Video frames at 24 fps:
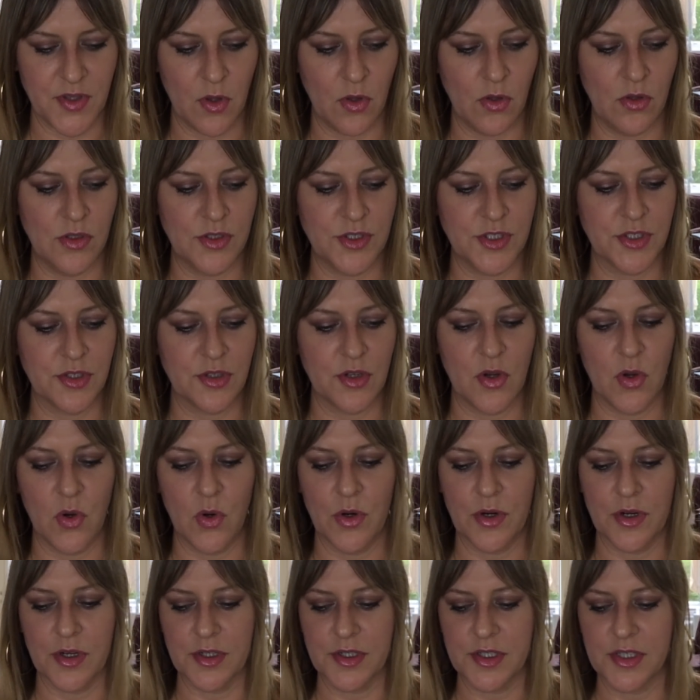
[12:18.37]
Hold your
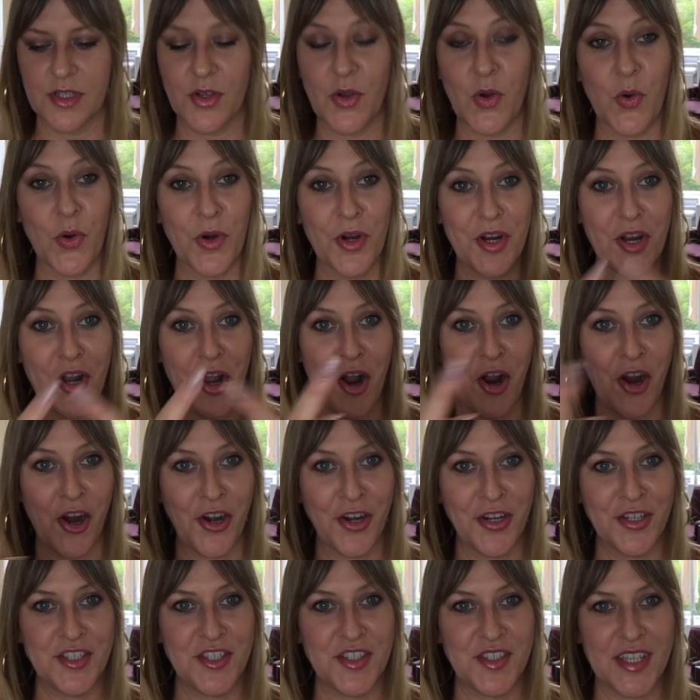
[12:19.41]
court. Court cards.